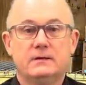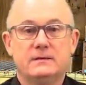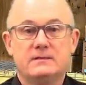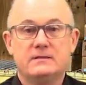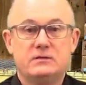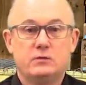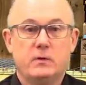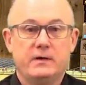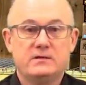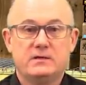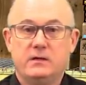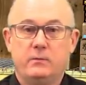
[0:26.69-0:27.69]

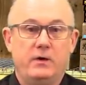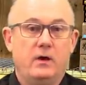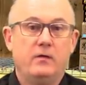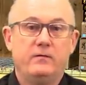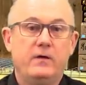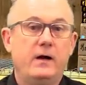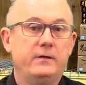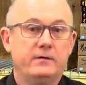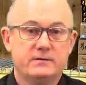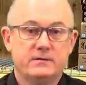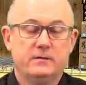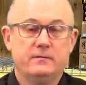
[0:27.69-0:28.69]
situation that we all find
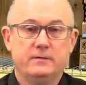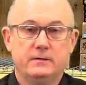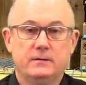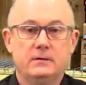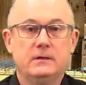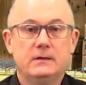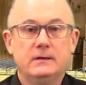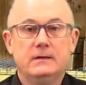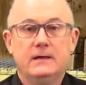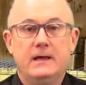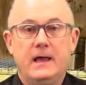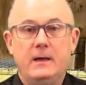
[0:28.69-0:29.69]
ourselves in.
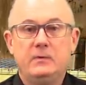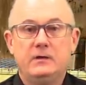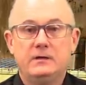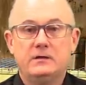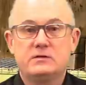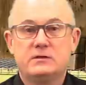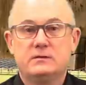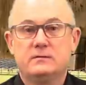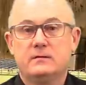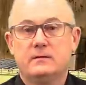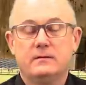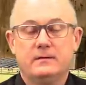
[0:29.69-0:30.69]

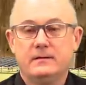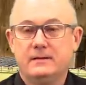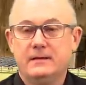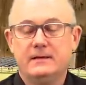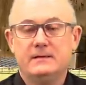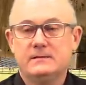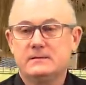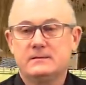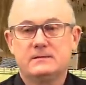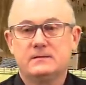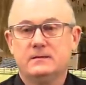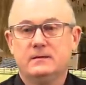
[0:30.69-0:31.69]
Ammunition
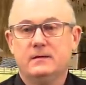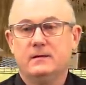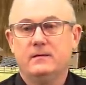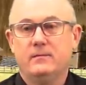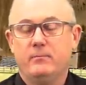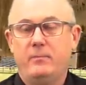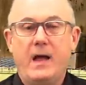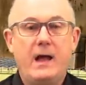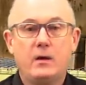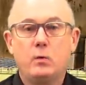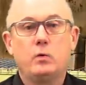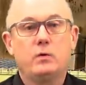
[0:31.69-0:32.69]
is
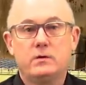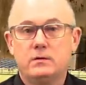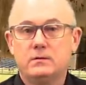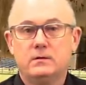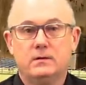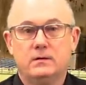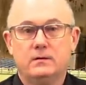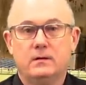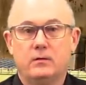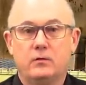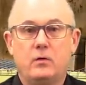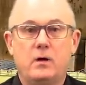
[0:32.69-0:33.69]
back ordered
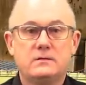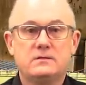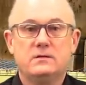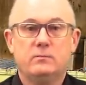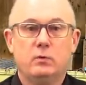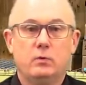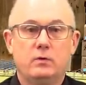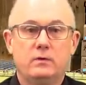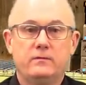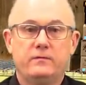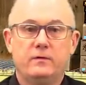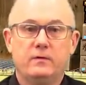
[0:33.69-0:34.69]
across the
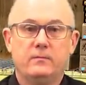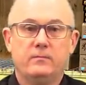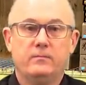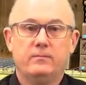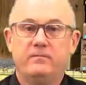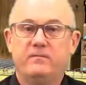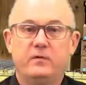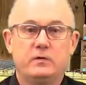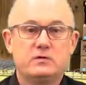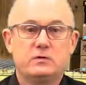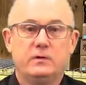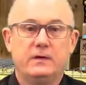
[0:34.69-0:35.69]
board from
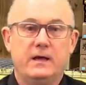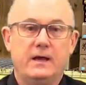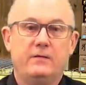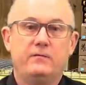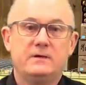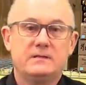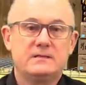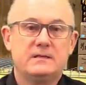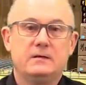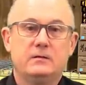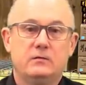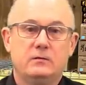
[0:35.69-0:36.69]
virtually every
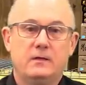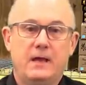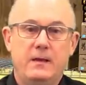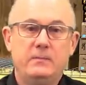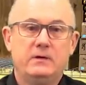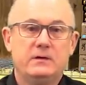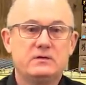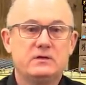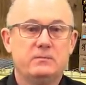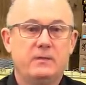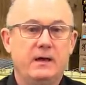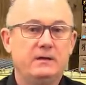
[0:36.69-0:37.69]
single
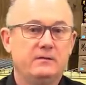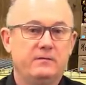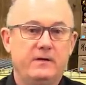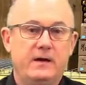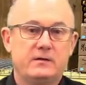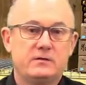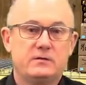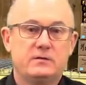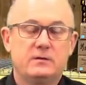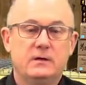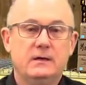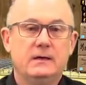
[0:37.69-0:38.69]
ammunition
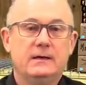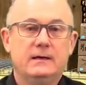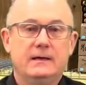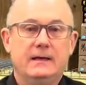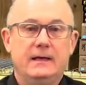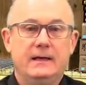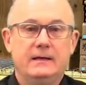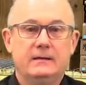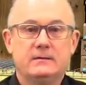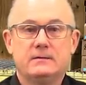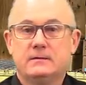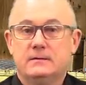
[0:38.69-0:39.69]
manufacturer. And